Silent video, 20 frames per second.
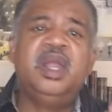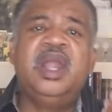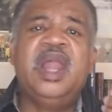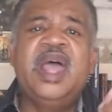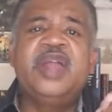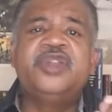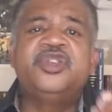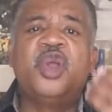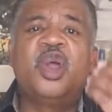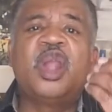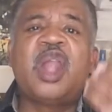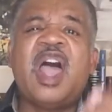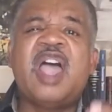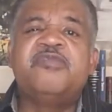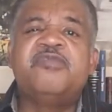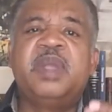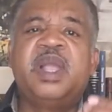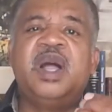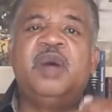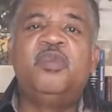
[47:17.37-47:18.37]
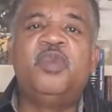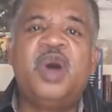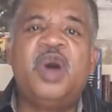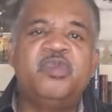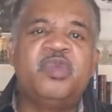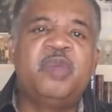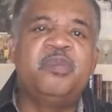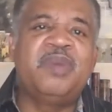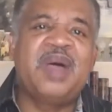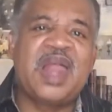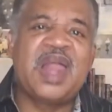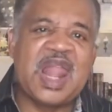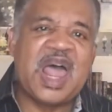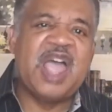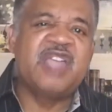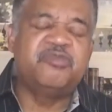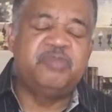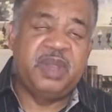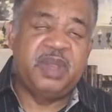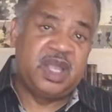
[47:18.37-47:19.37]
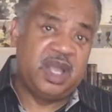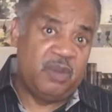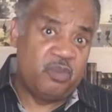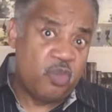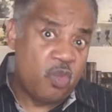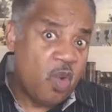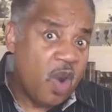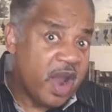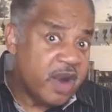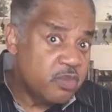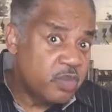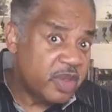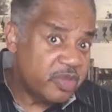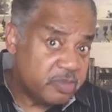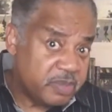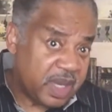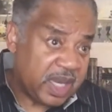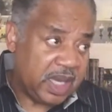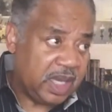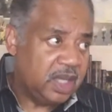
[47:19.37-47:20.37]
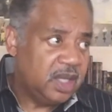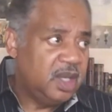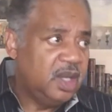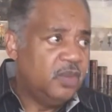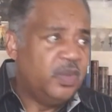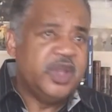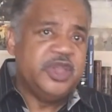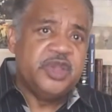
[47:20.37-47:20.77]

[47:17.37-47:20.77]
Let your life become one with my life. Become one with me.